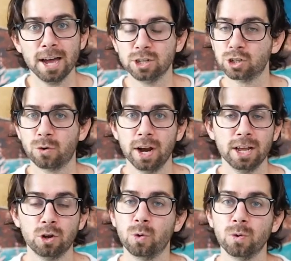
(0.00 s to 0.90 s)
just
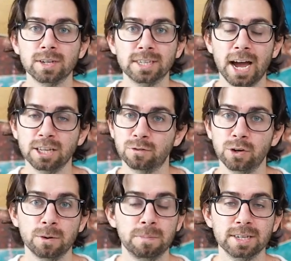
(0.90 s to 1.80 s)
creating cool designs for
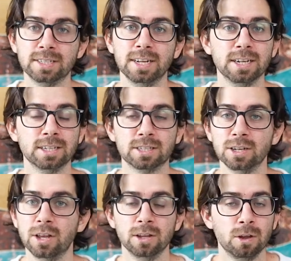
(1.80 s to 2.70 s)
your business
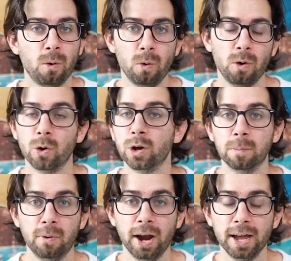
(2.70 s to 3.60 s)
or your
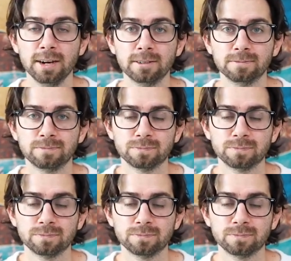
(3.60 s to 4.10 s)
brand.